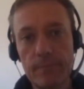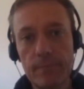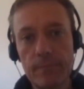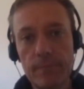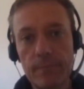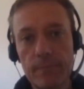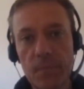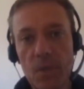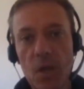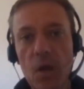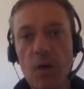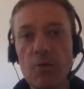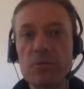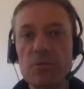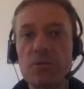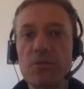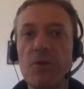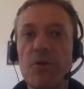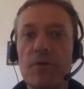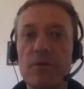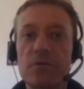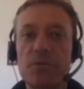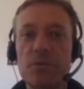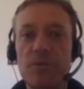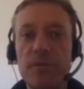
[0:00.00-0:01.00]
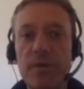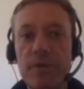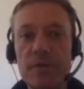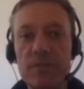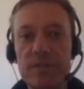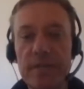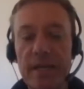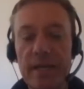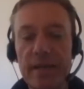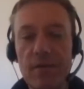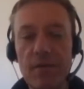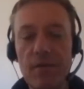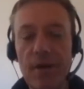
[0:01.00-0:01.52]
you said,
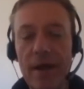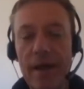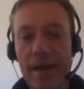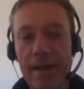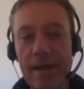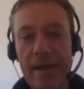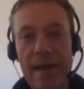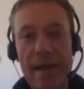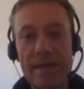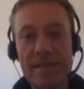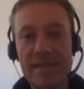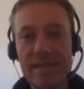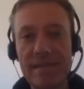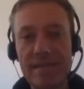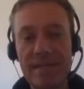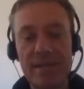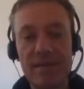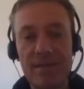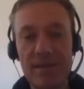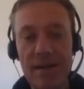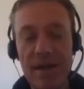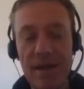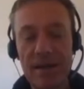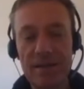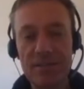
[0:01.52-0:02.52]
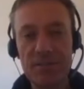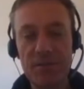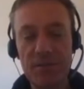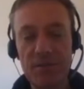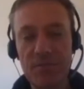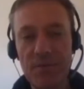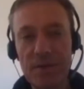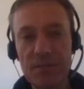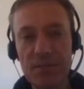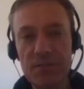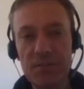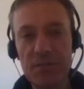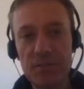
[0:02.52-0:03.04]
well, I actually didn't answer your
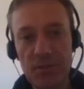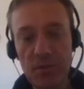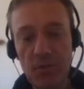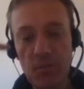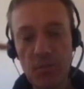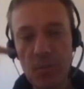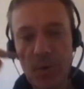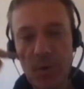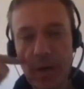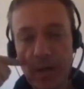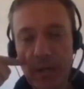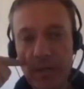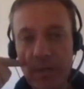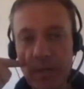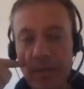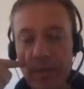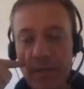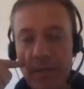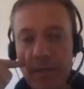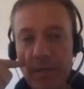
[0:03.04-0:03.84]
question, but what?